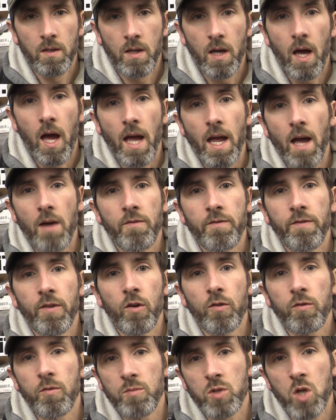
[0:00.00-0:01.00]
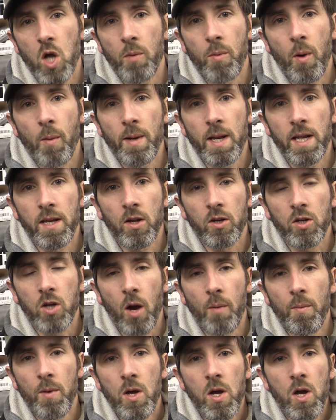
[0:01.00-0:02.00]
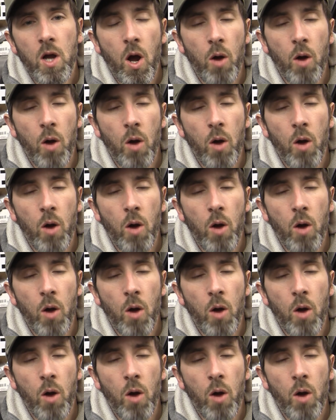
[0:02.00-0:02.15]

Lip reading: Hi, I'm Phil from Turbo-Mini.com